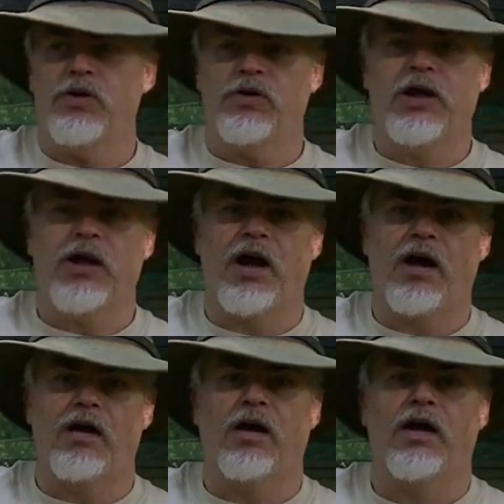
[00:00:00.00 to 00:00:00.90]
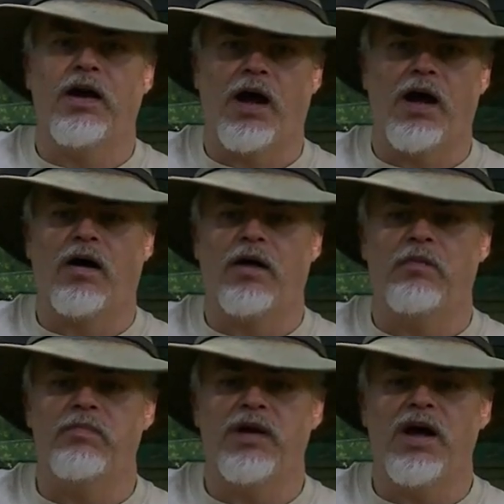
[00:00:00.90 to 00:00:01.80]
your kit out and lay it out
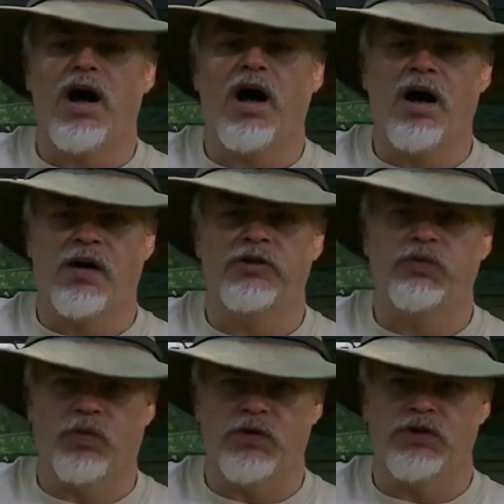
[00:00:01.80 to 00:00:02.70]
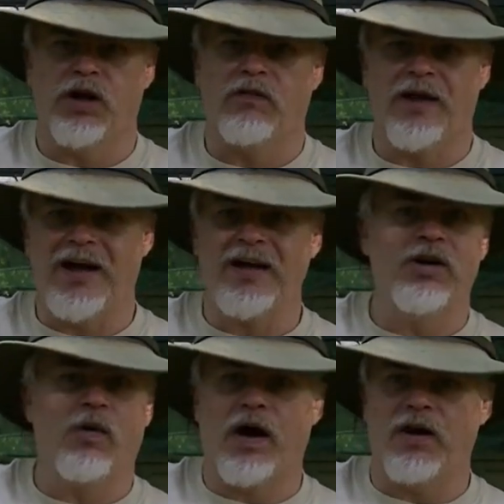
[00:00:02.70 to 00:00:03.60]
and be honest with yourself. A,
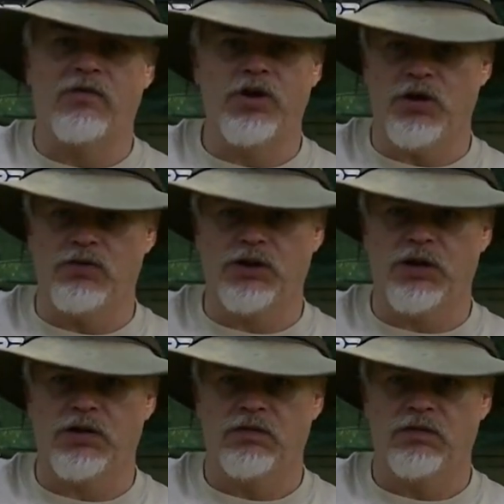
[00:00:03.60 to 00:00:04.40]
do I ever use it?